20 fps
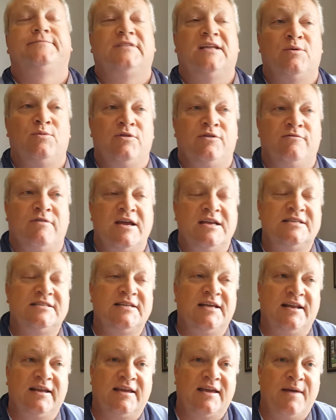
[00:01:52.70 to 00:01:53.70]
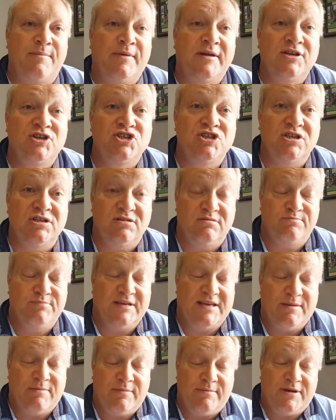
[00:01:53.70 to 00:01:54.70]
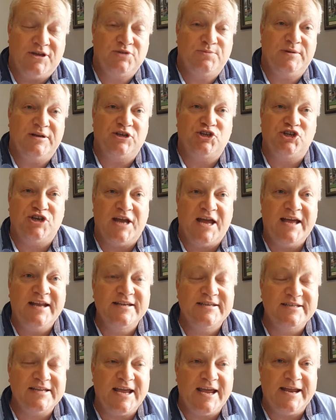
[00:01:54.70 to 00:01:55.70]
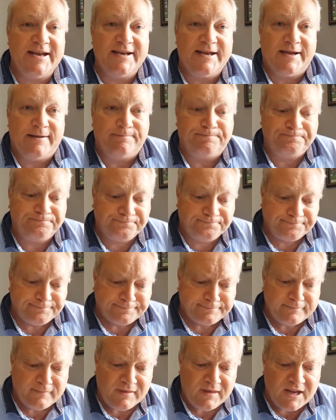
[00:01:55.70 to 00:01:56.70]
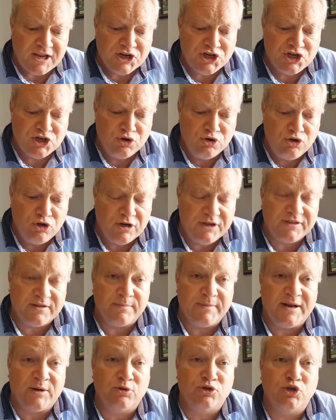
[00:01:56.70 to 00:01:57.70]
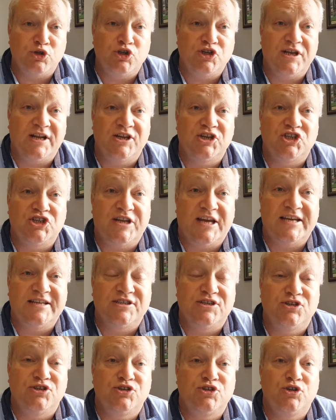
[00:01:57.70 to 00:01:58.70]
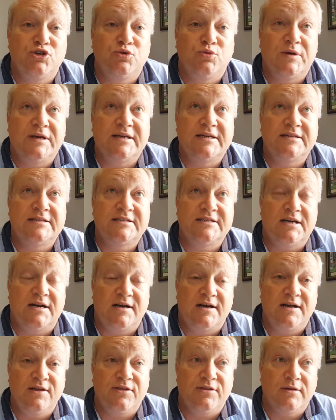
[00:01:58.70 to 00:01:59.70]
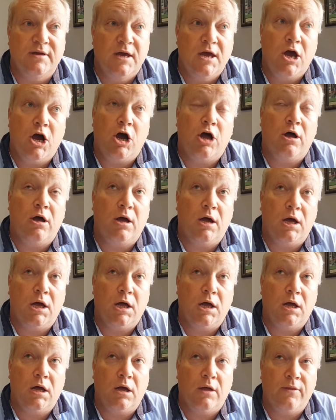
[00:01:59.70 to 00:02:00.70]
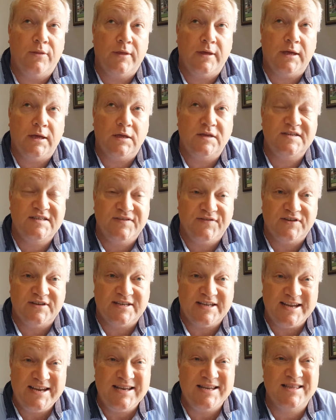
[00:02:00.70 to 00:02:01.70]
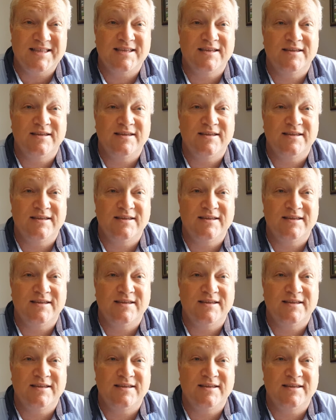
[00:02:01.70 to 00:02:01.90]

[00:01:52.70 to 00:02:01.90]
and when the rain started coming, she became a much better chance. And um, she'll look at the Manawatu Challenge Stakes in two weeks' time, uh, on the 17th